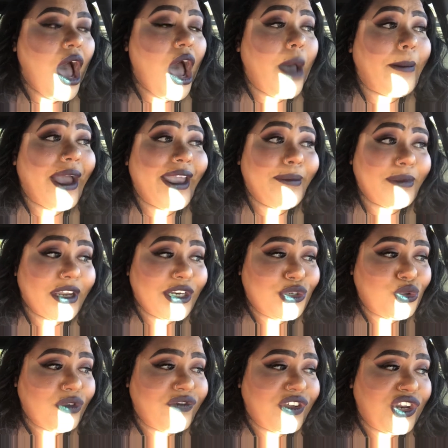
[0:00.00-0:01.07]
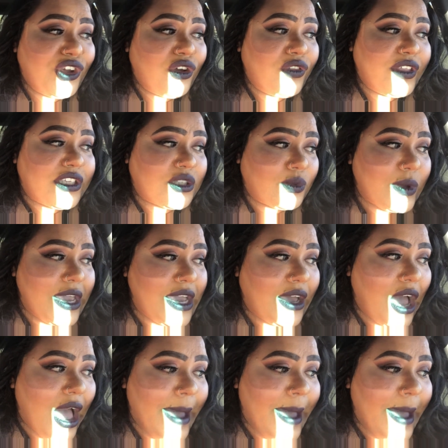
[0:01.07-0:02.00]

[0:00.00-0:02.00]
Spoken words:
I am gonna do a video this week.